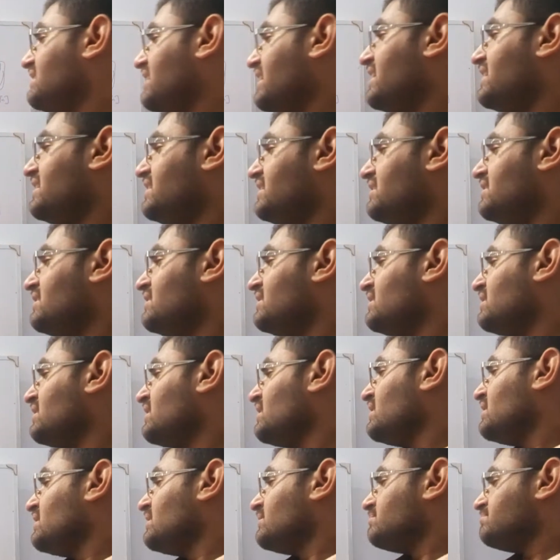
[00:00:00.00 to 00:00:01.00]
then
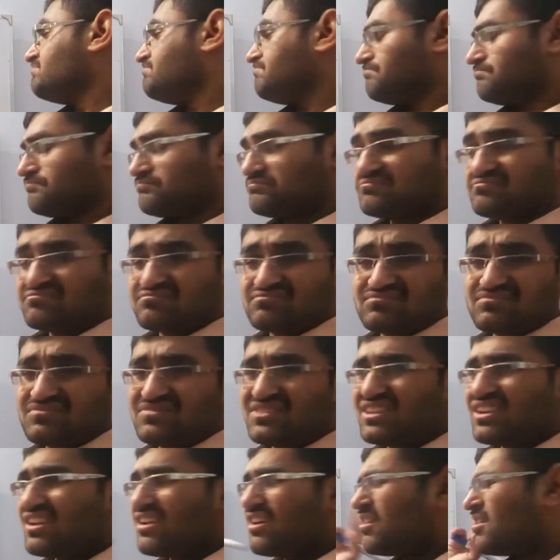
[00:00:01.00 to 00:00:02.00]

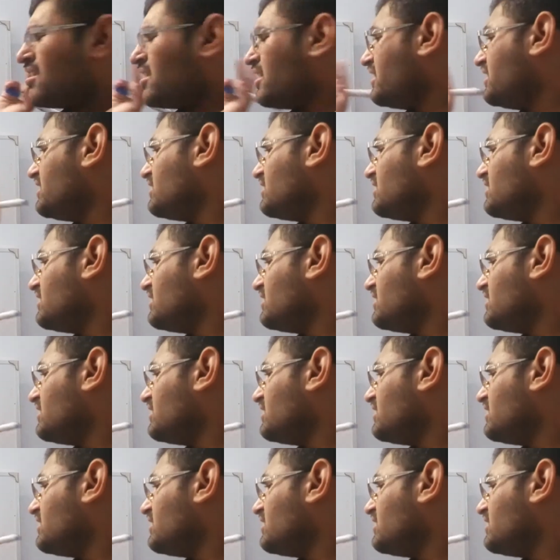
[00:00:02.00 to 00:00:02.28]
I